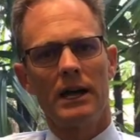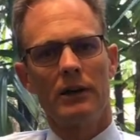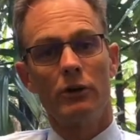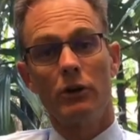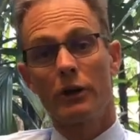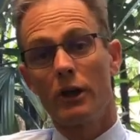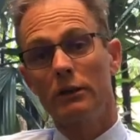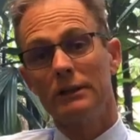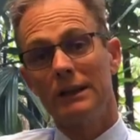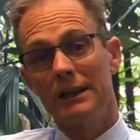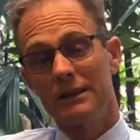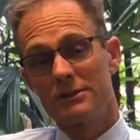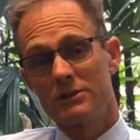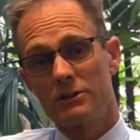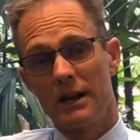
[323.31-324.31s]
not only
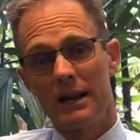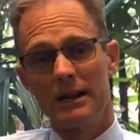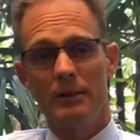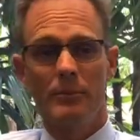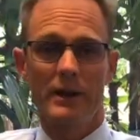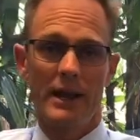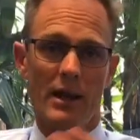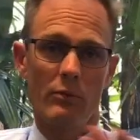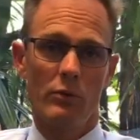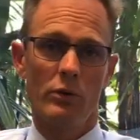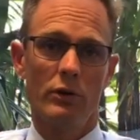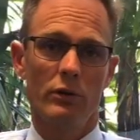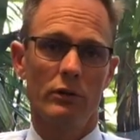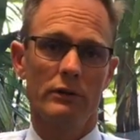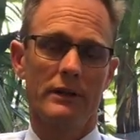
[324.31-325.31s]
Australia but our
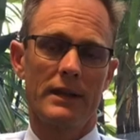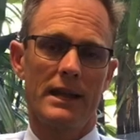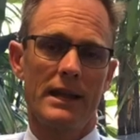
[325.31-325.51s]
world,